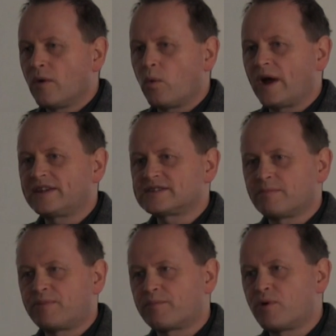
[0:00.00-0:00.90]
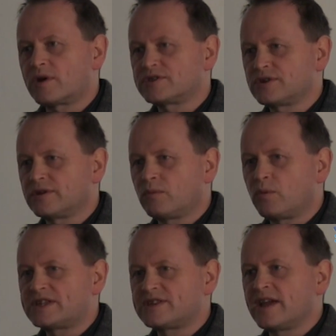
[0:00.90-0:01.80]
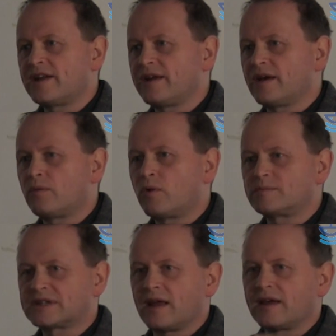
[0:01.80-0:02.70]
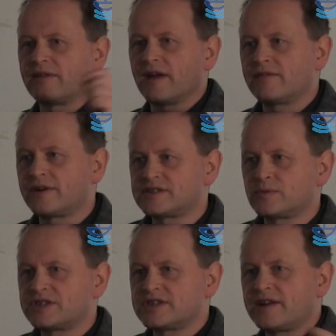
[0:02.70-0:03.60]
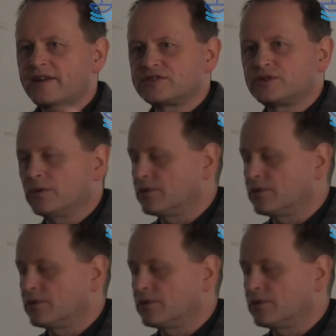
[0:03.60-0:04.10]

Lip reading: what is the proportion, which area warms like the average, which areas